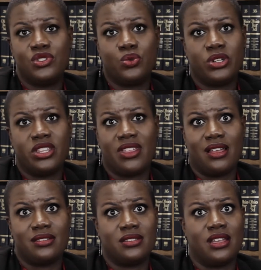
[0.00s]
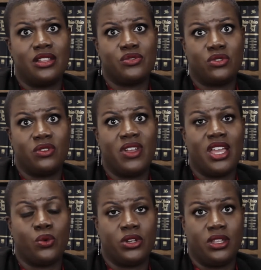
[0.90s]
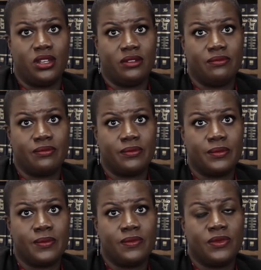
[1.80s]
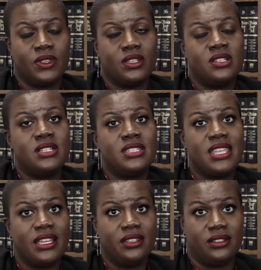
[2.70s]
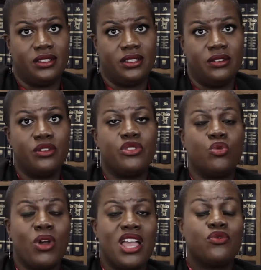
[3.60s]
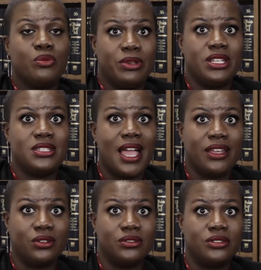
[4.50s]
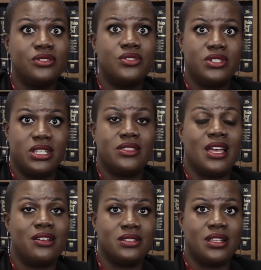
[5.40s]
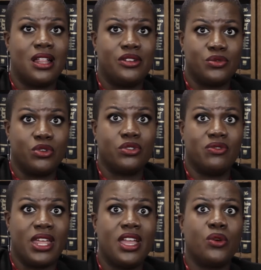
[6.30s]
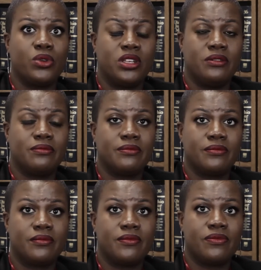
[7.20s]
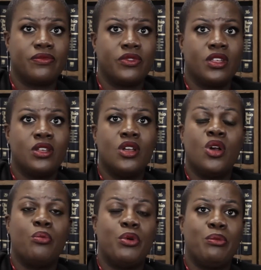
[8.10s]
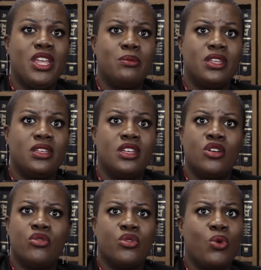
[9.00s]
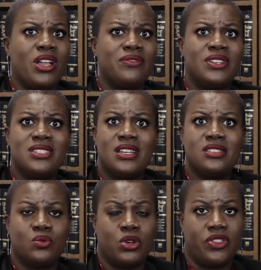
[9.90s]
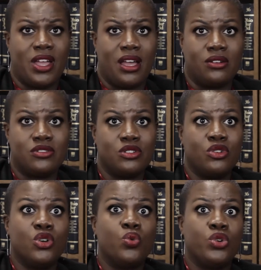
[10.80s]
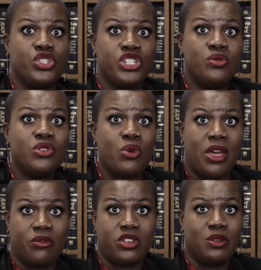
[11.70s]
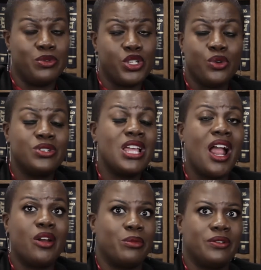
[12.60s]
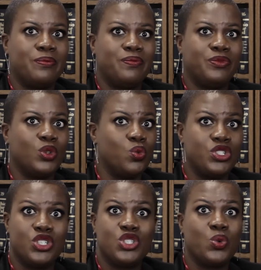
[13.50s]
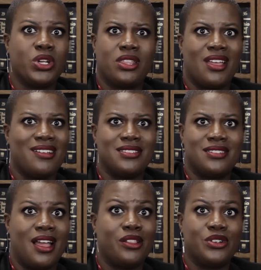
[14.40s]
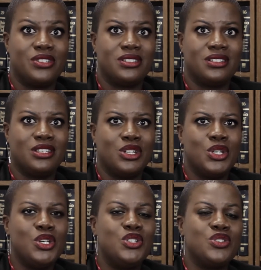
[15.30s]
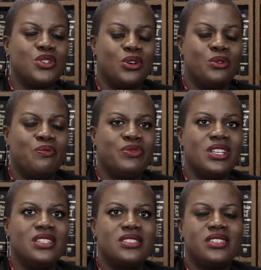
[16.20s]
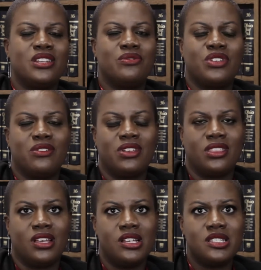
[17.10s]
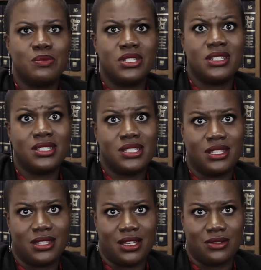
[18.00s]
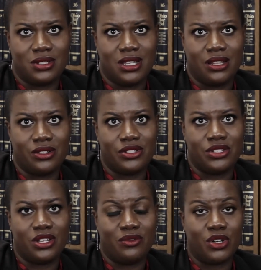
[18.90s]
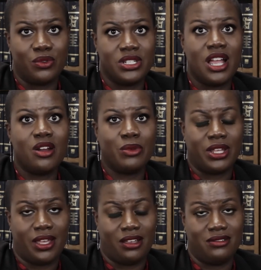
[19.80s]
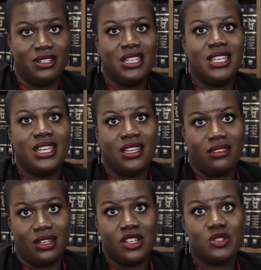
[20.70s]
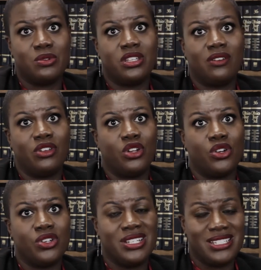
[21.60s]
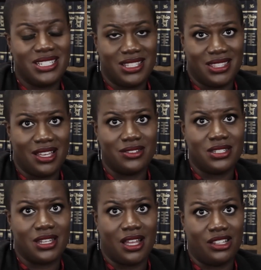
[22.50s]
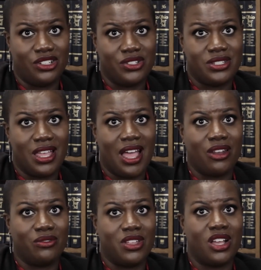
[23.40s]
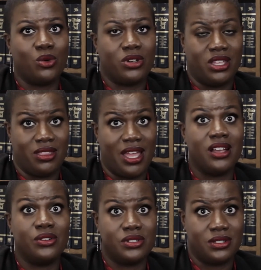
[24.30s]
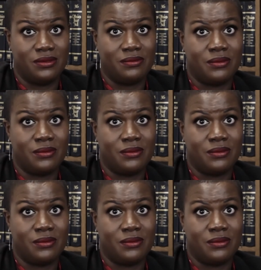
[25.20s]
$20,000 worth of equity in it. Technically, the wife would be entitled to $10,000 worth of that equity. But maybe the wife doesn't want the house. What she would rather keep is her retirement, which is $20,000. And so, instead of giving the husband $10,000 of her retirement account and the husband giving her $10,000 out of the equity in the house,